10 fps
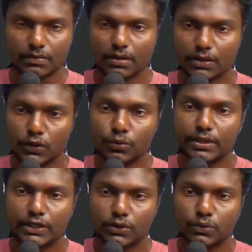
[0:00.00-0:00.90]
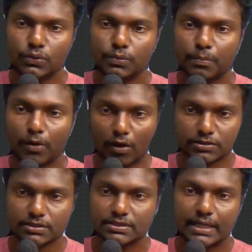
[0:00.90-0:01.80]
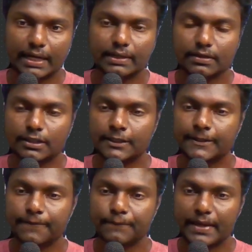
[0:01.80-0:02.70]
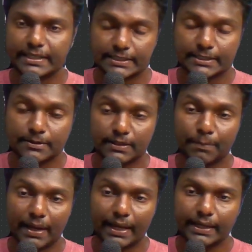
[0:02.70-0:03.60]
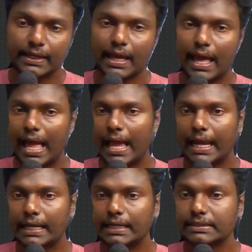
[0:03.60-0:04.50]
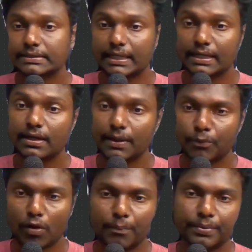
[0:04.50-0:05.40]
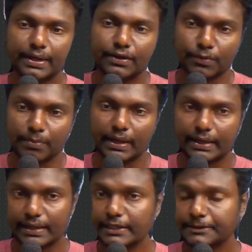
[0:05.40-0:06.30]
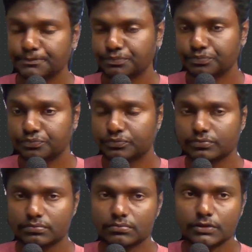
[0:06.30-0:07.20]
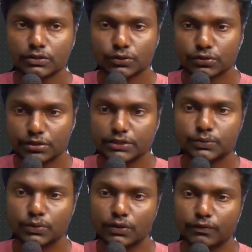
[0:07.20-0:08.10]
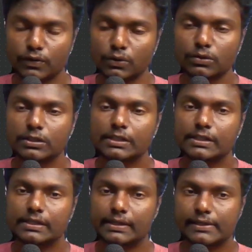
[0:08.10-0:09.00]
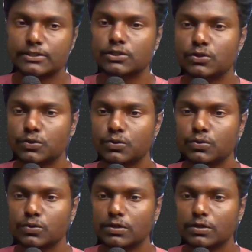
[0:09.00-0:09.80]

you need to process that reply and send an appropriate reply, right? So this workflow is to